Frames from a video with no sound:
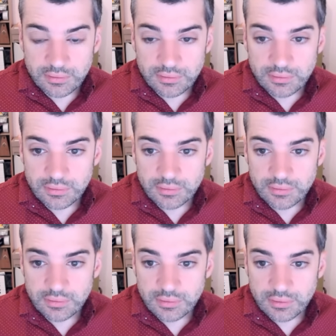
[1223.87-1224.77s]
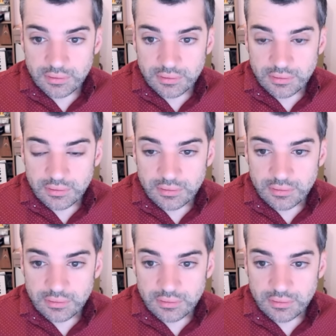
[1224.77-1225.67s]

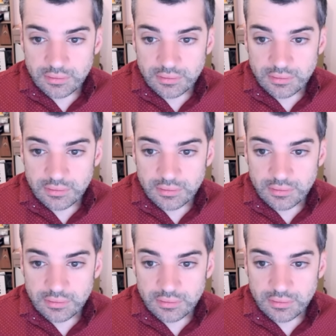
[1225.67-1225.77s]
[no speech]